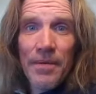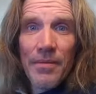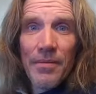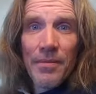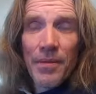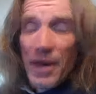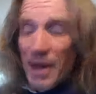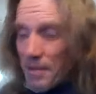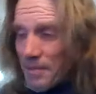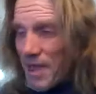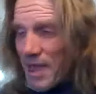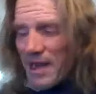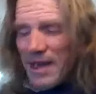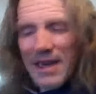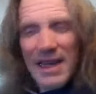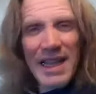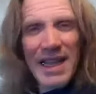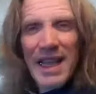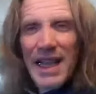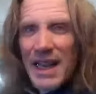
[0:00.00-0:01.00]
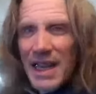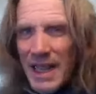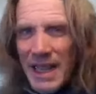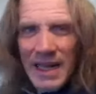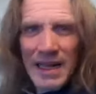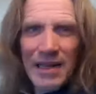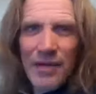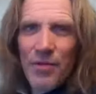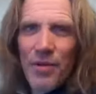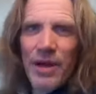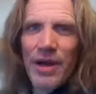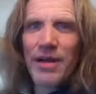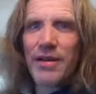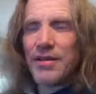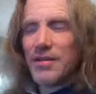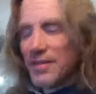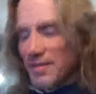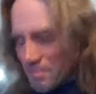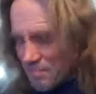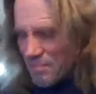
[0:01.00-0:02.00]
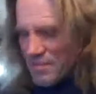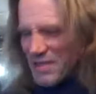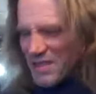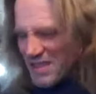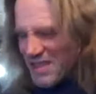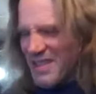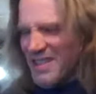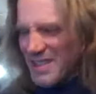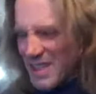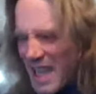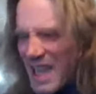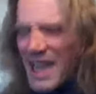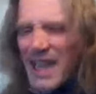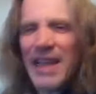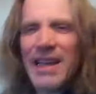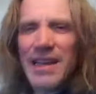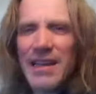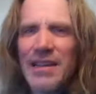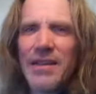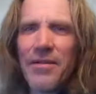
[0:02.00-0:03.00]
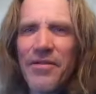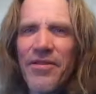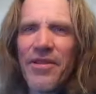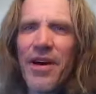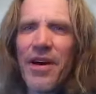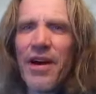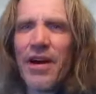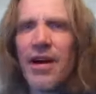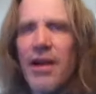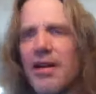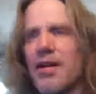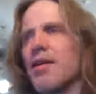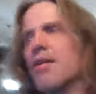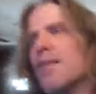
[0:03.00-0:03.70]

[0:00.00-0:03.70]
But I'm not going to get anywhere just staying in the fog.